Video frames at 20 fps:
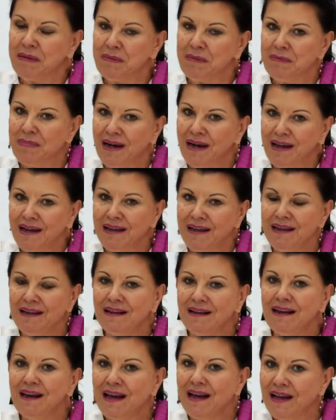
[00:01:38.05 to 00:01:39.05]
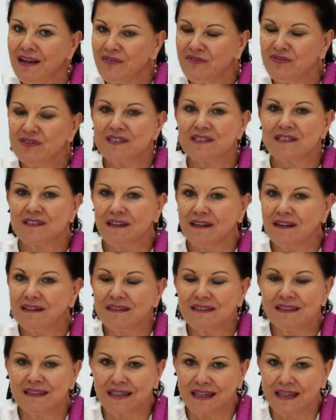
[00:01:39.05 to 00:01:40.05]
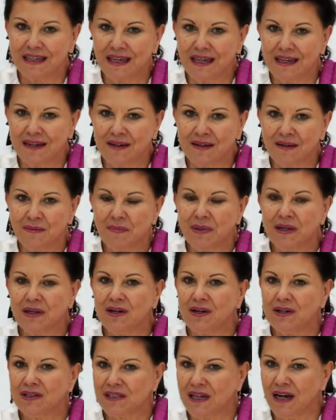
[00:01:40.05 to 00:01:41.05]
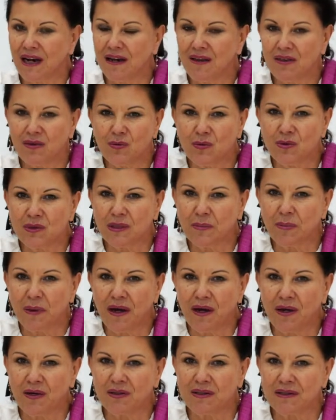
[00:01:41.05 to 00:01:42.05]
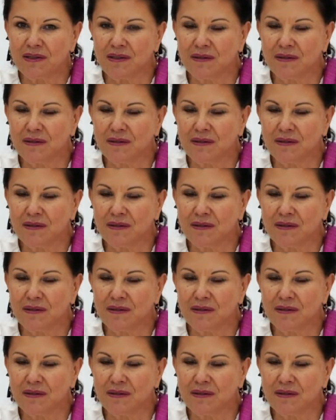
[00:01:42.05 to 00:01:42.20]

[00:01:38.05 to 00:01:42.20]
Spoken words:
My life started again because I thought about